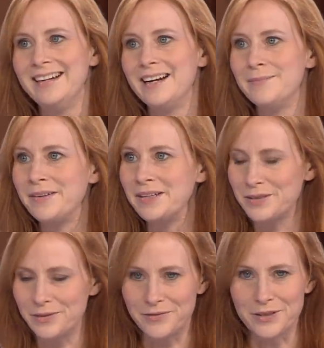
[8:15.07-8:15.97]

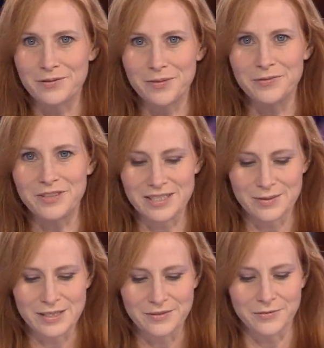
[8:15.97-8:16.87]
Mariusz Zoffers from
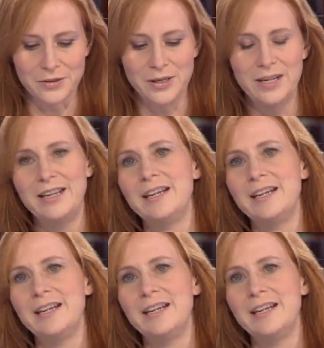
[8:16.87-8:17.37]
France 24